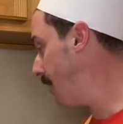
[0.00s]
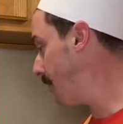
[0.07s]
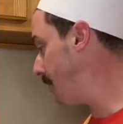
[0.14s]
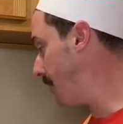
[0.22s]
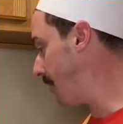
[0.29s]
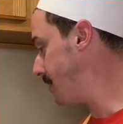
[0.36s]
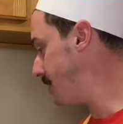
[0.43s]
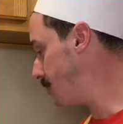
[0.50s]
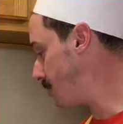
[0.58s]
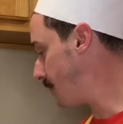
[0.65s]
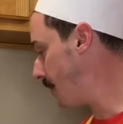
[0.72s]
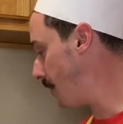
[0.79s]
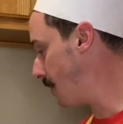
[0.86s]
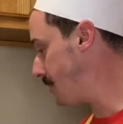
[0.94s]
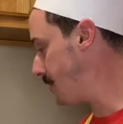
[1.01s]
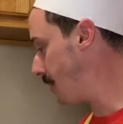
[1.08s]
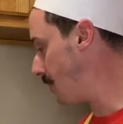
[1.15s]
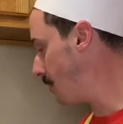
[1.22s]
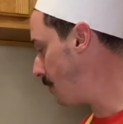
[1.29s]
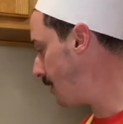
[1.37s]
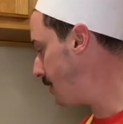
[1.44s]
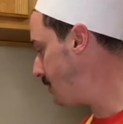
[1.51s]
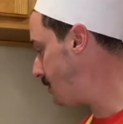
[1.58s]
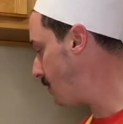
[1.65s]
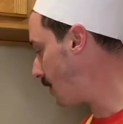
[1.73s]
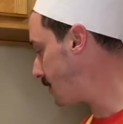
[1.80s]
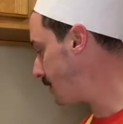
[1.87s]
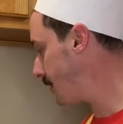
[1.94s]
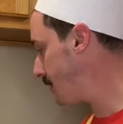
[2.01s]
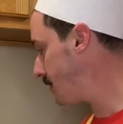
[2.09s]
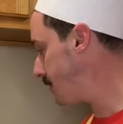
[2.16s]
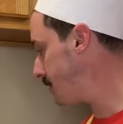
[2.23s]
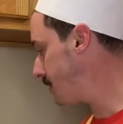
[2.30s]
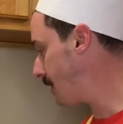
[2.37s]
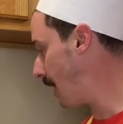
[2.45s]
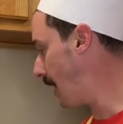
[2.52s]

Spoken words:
But since we're focusing on the cheese sauce first,